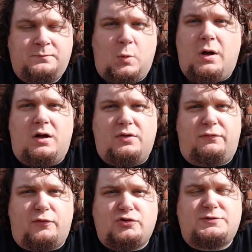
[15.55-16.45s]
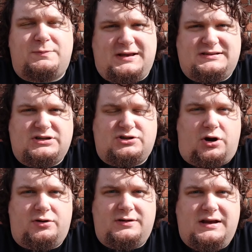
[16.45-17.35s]
Well, the first place to
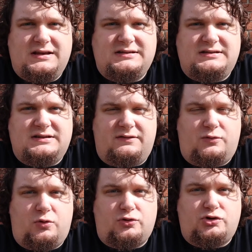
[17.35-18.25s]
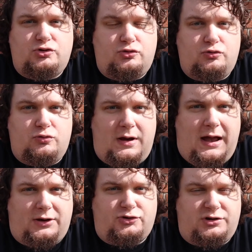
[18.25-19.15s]
start is, of course, to
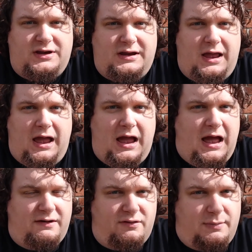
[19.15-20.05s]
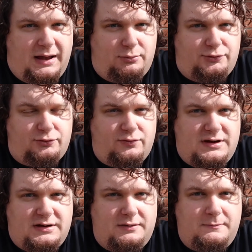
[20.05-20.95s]
actually have a Bible to
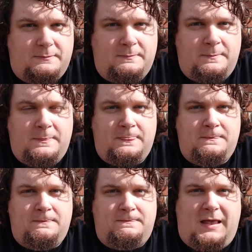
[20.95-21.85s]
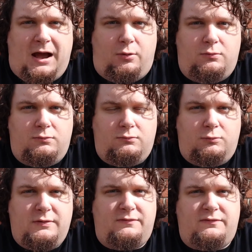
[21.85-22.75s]
read. Now,
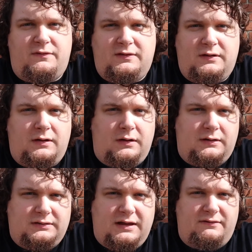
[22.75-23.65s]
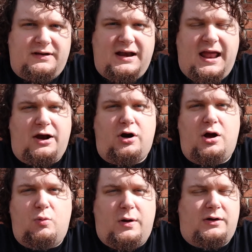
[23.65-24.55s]
we live in an
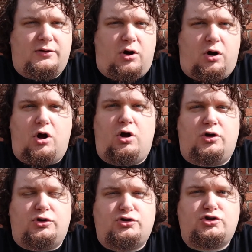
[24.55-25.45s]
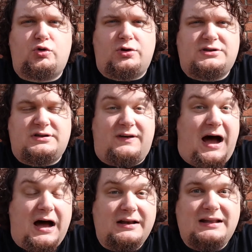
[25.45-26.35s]
era where there are all sorts of
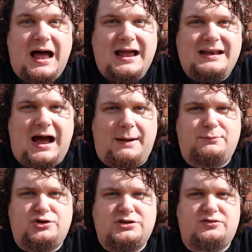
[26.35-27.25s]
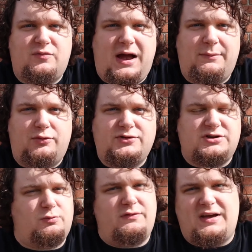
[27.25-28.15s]
online options for Bibles,
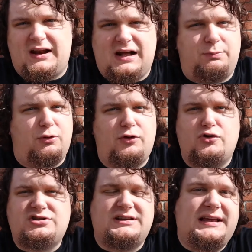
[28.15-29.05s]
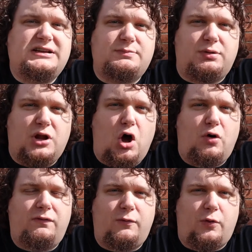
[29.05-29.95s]
and we've got a couple of those linked
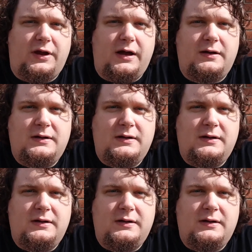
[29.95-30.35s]
below for you.